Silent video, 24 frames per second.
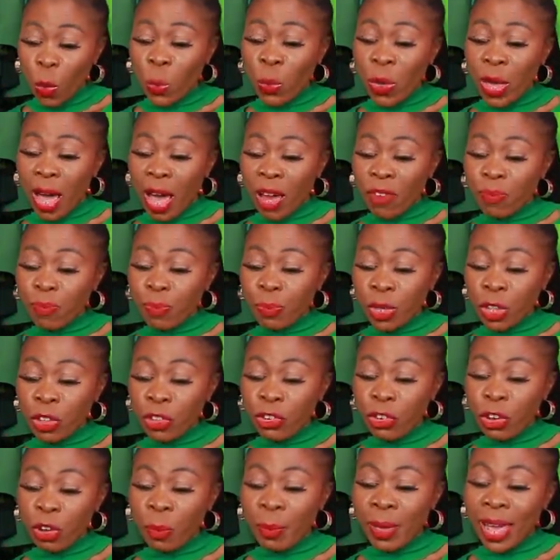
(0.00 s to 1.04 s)
We have
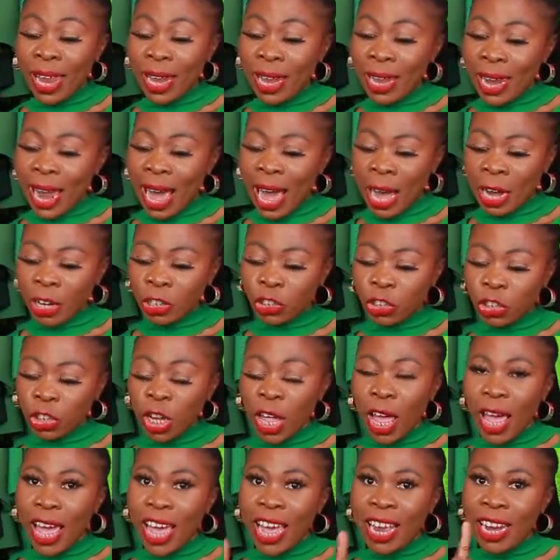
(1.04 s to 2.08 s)
medium and
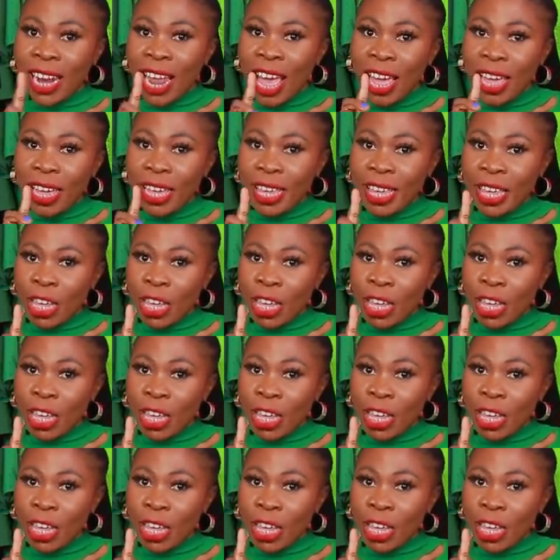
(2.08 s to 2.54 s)
large and